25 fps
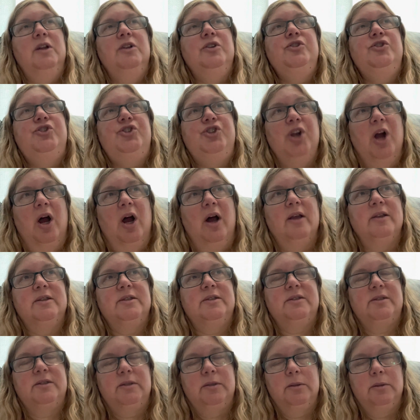
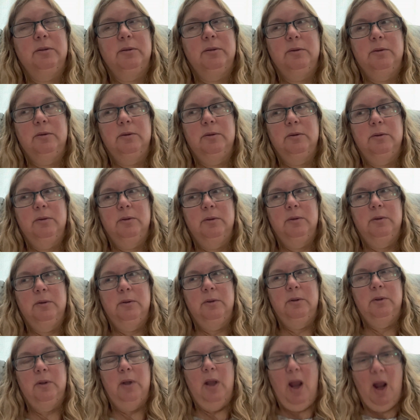just
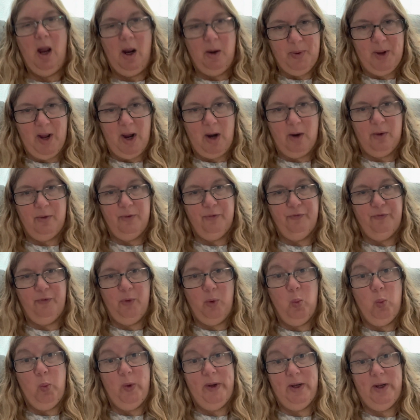how
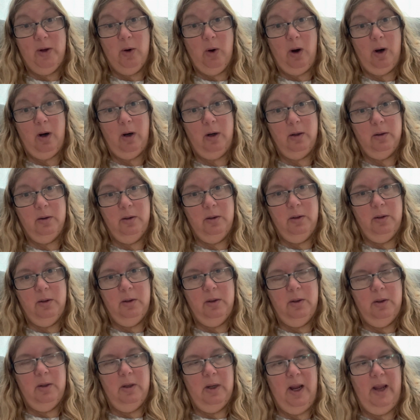powerful we are
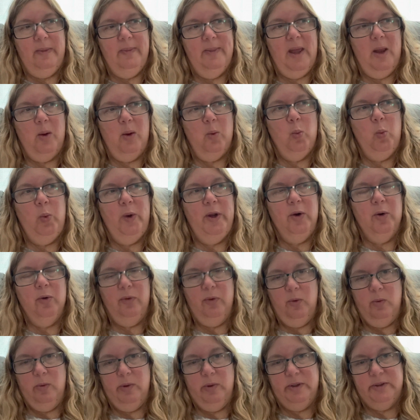and that we are
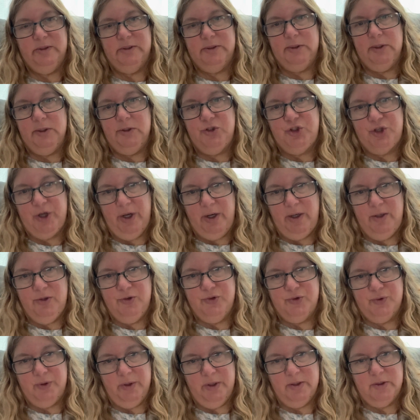the ones that
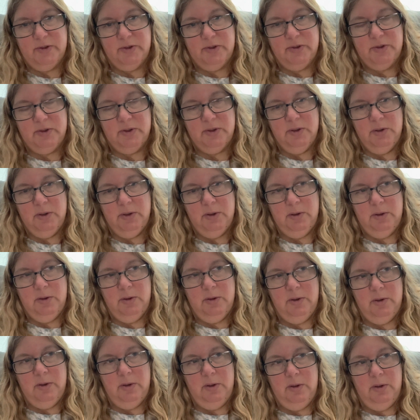change this.
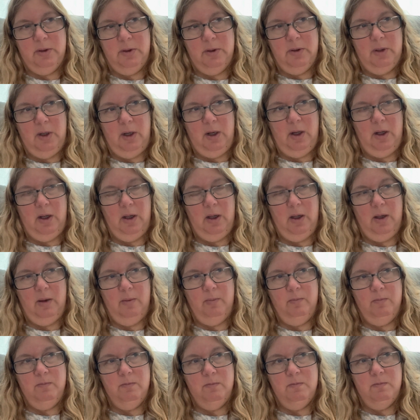
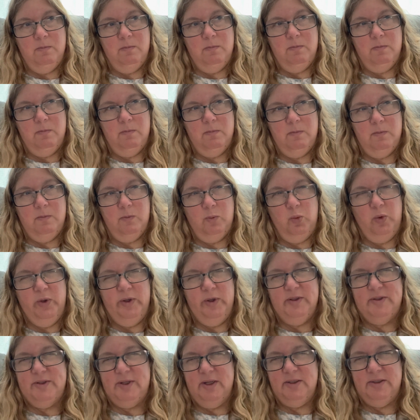What
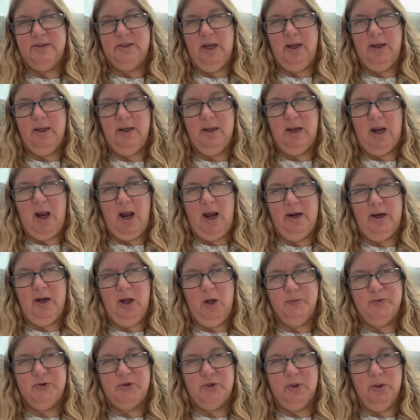is that saying? God
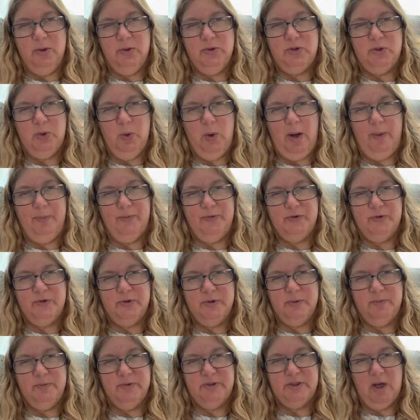helps those who help
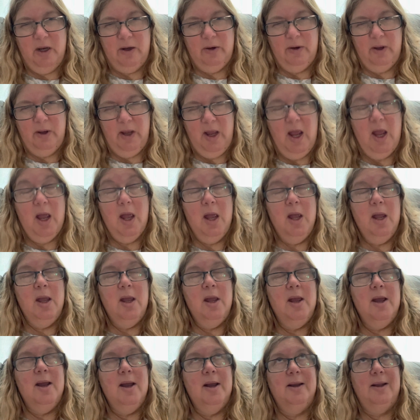themselves.
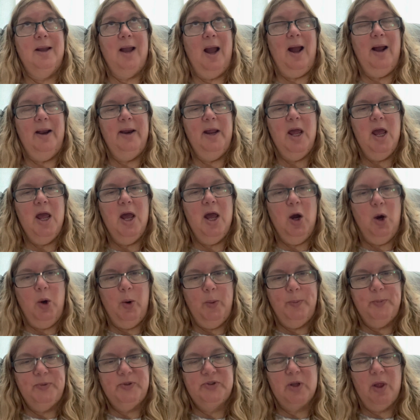God
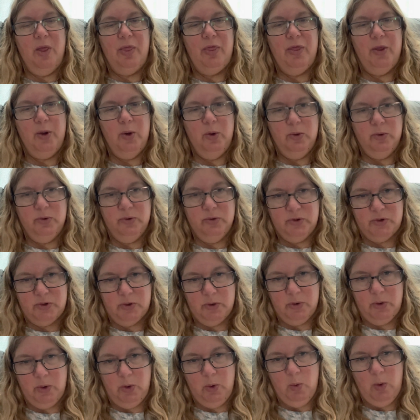helps those
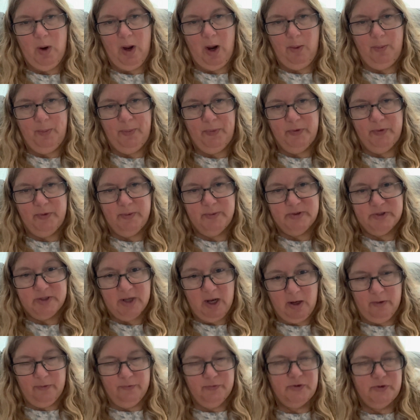who help
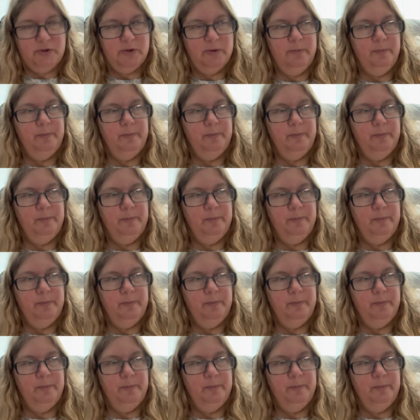themselves.